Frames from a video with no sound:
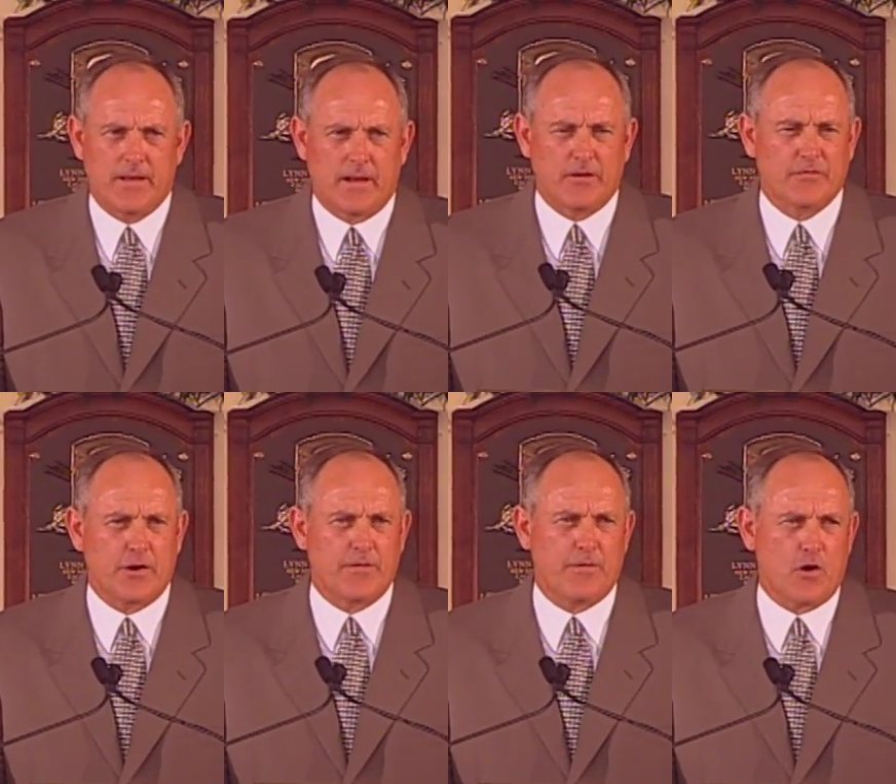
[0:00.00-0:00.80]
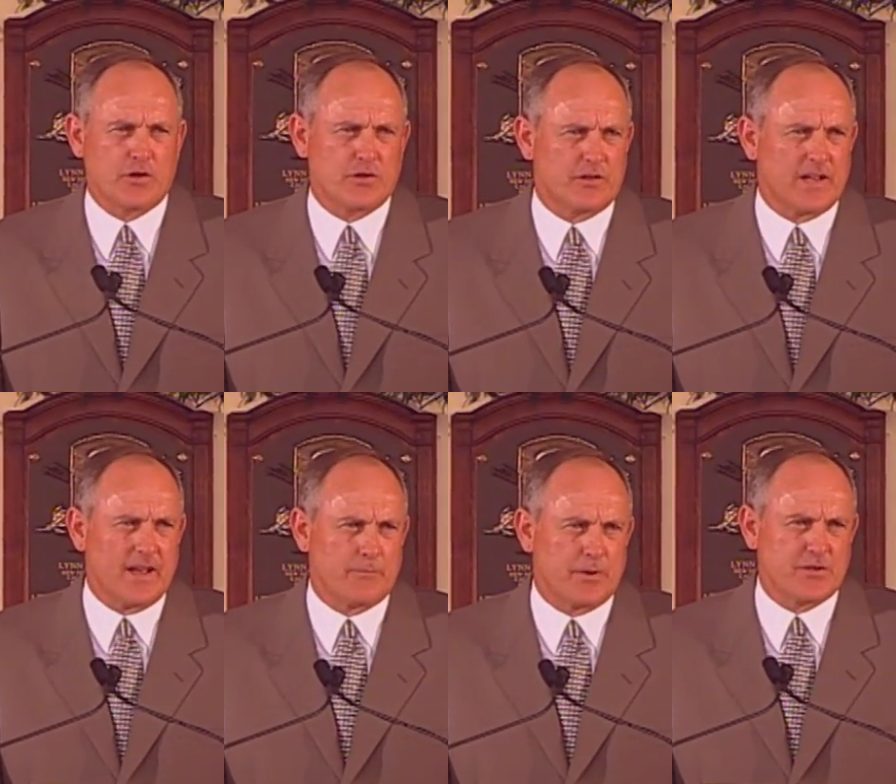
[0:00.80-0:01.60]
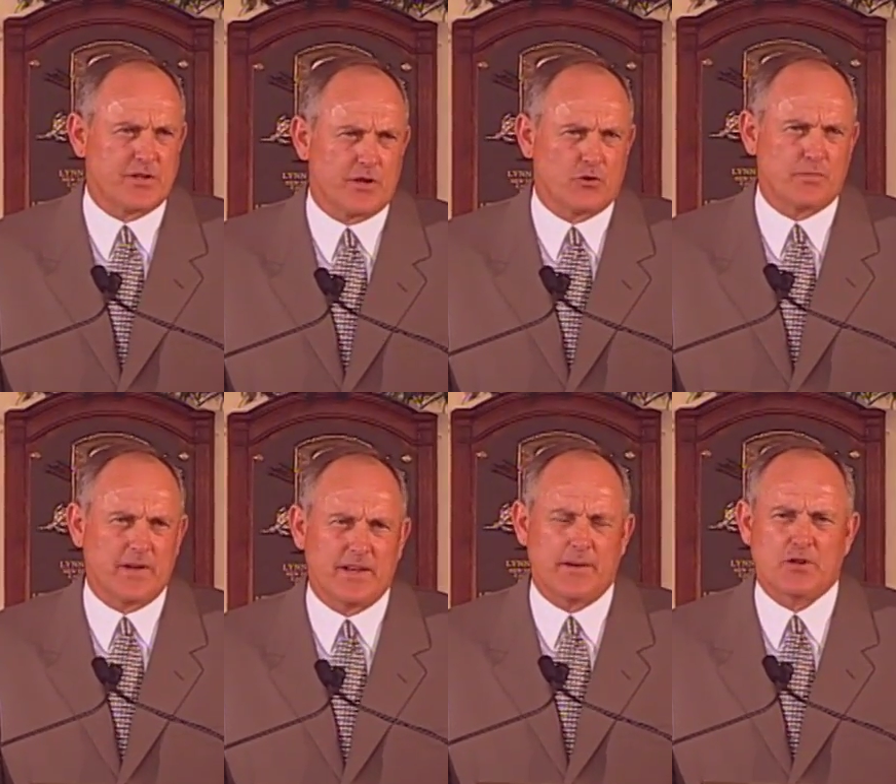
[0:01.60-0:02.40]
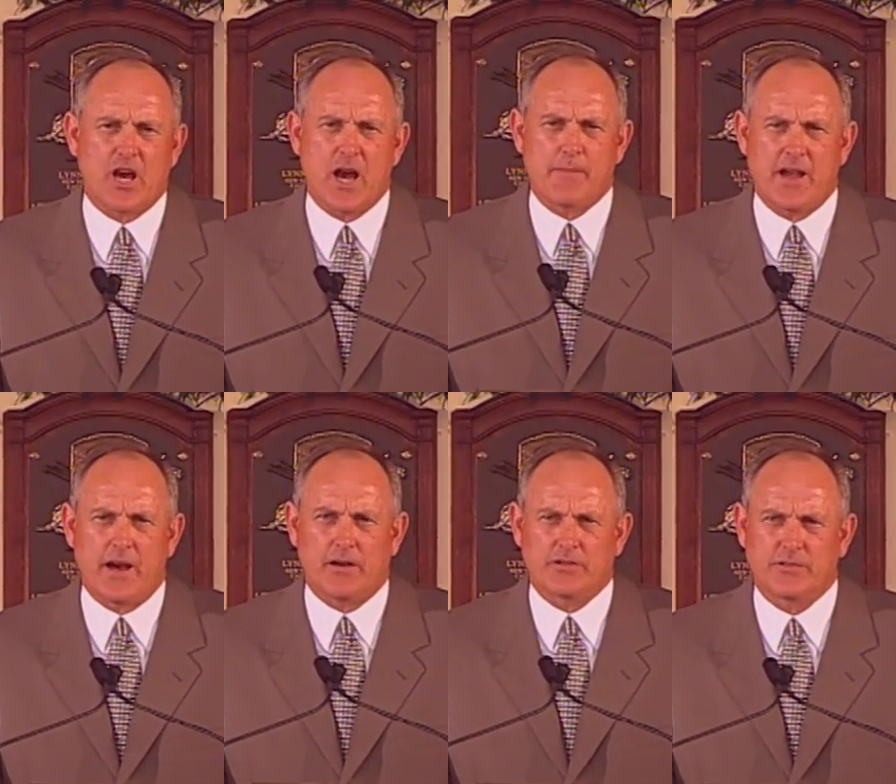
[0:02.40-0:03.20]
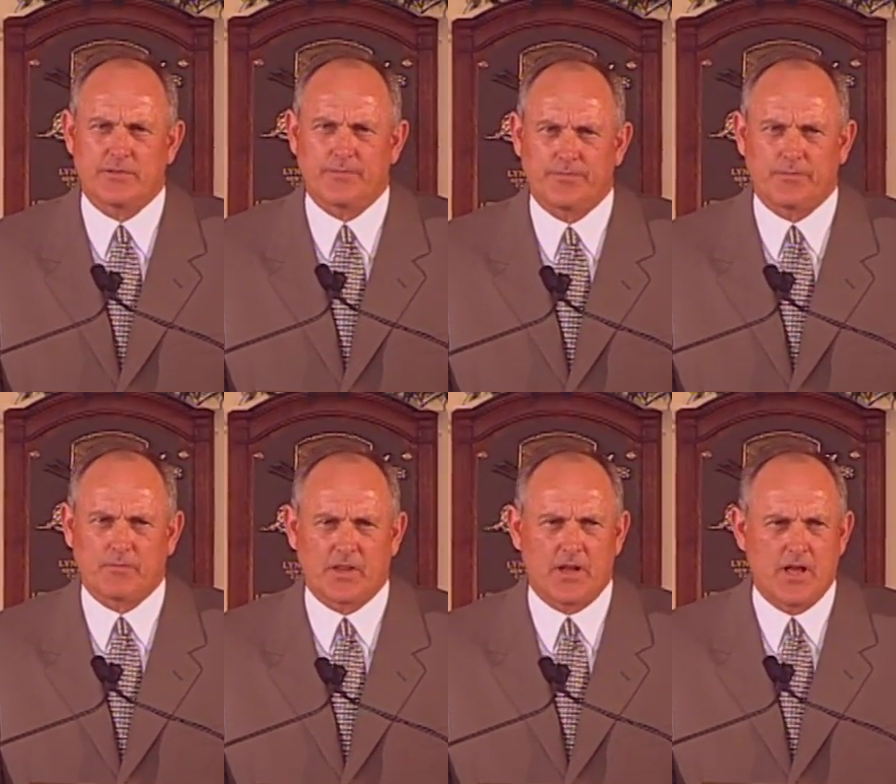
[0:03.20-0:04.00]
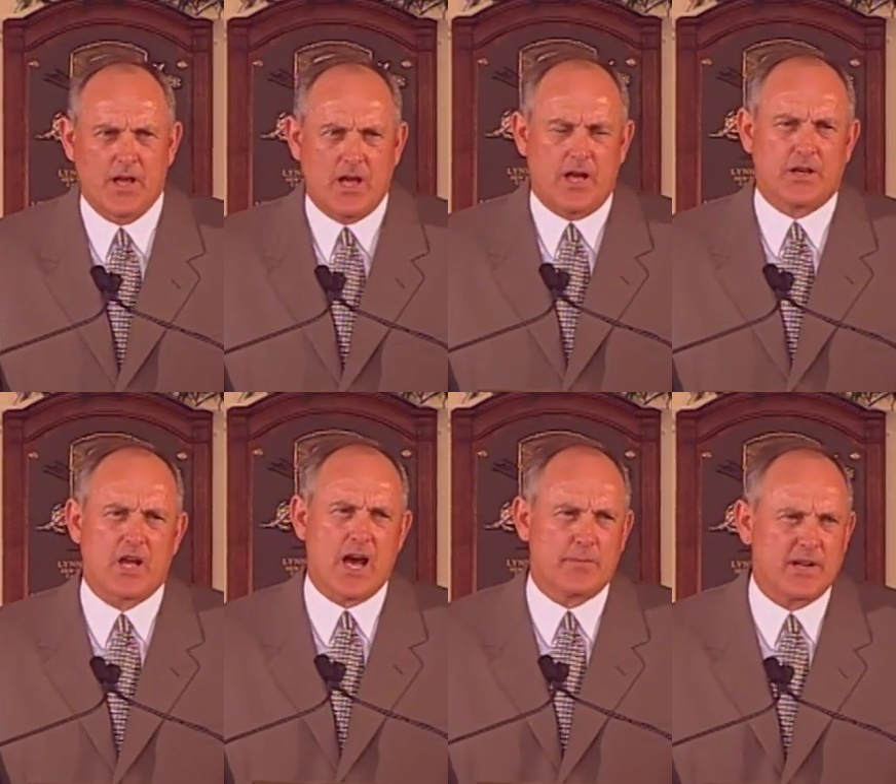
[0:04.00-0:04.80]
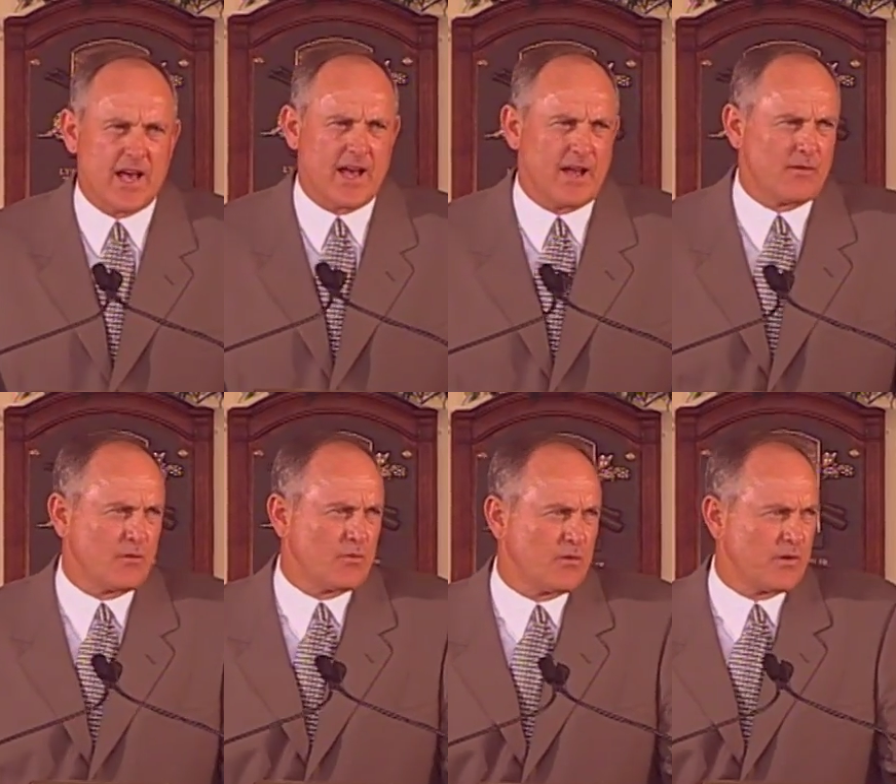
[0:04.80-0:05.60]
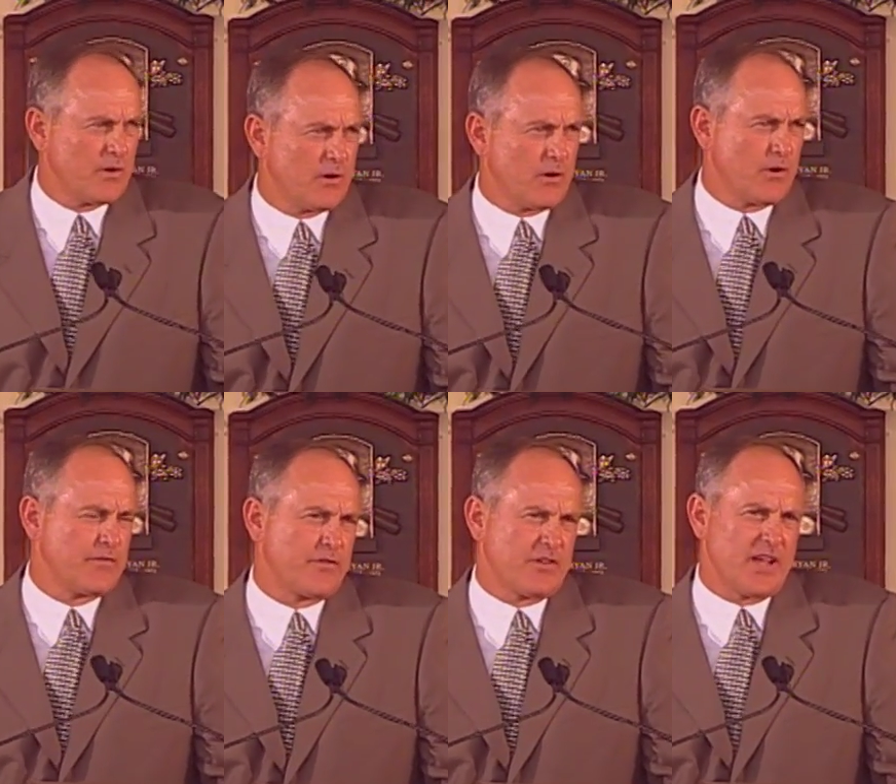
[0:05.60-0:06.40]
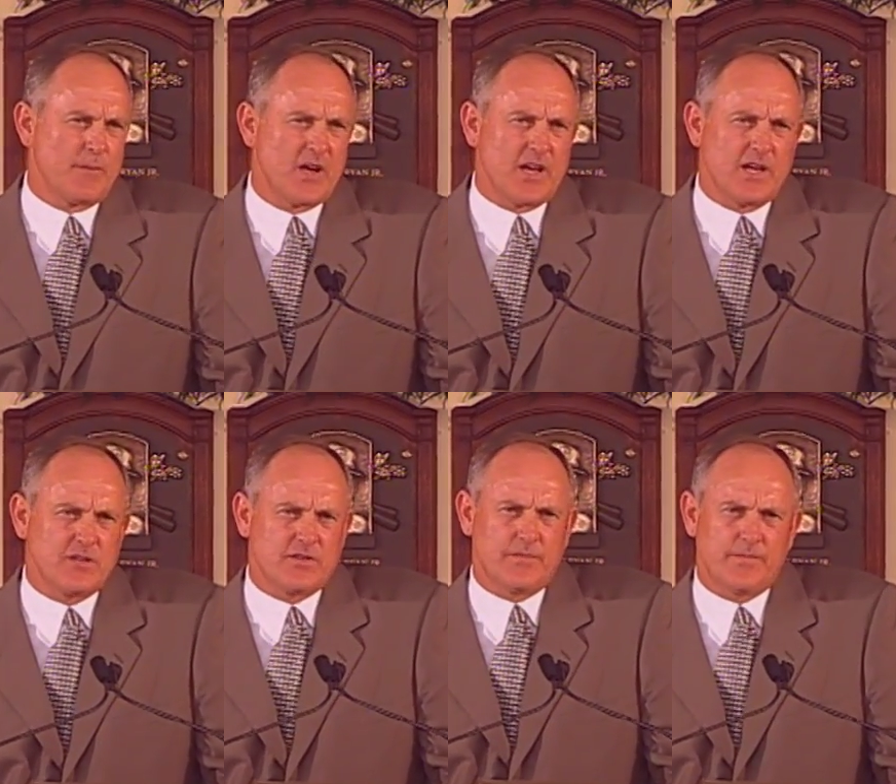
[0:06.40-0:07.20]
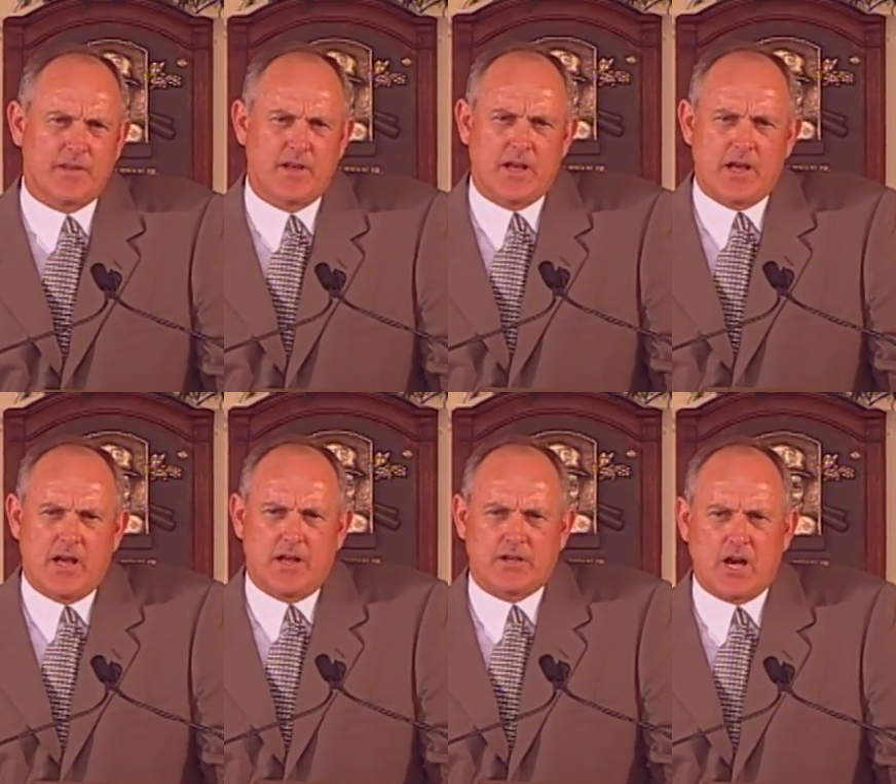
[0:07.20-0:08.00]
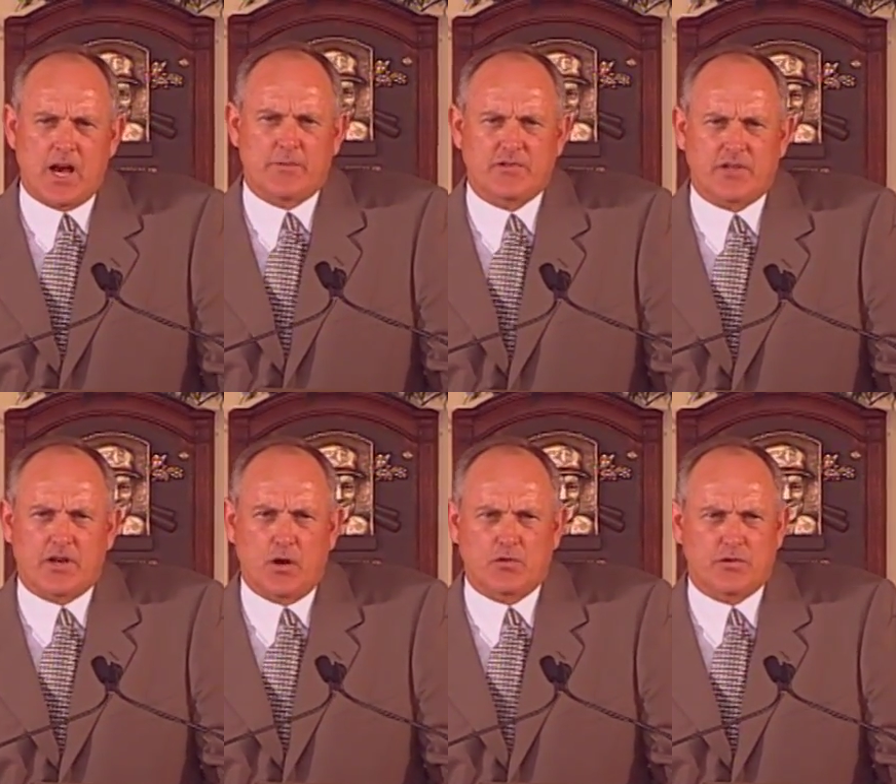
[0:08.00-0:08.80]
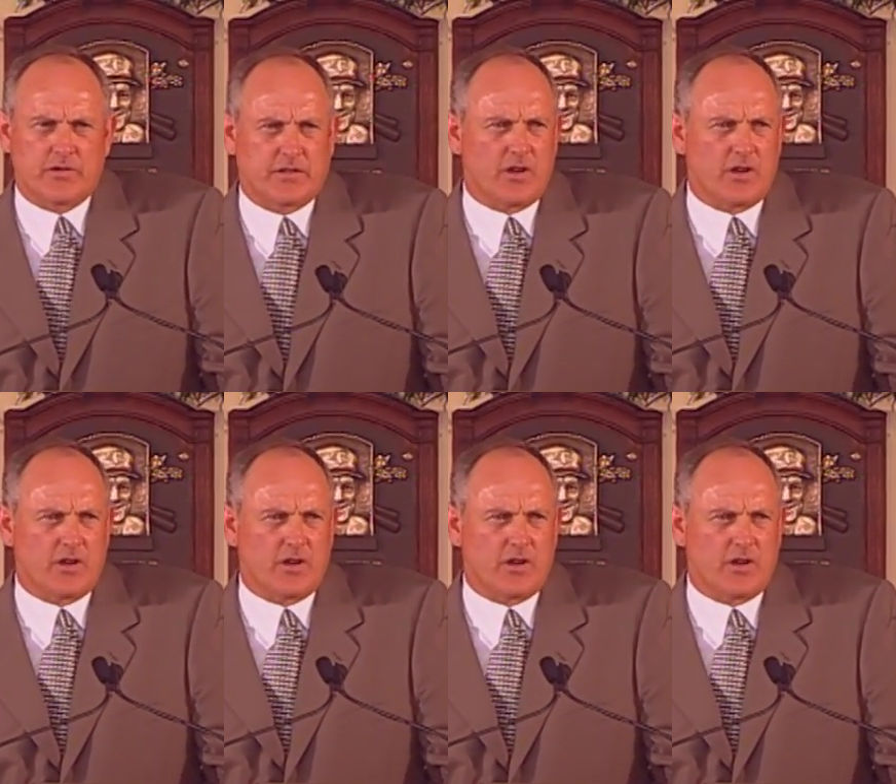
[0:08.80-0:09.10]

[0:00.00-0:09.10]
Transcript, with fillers: I was very fortunate to have a pitching coach by the name of Tom House. And Tom and I are of the same age, and Tom is a coach that's